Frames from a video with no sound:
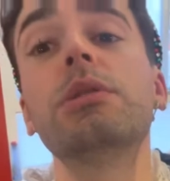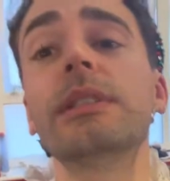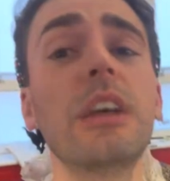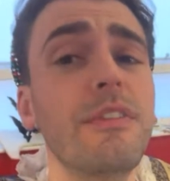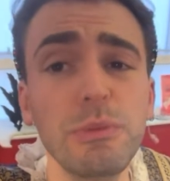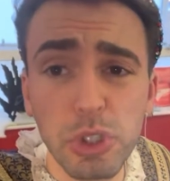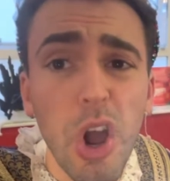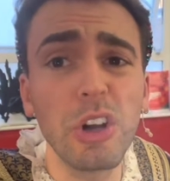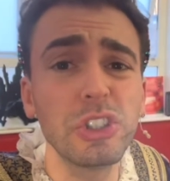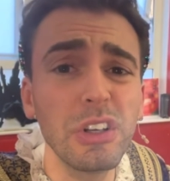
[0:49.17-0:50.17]
myself, I'm
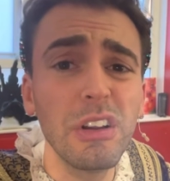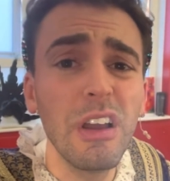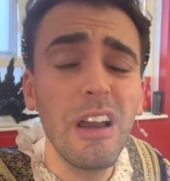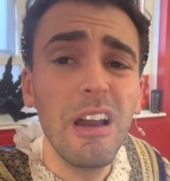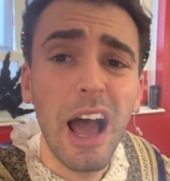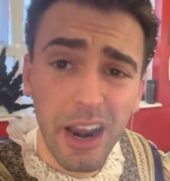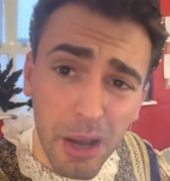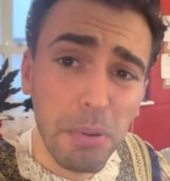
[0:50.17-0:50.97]
Josh, and I'm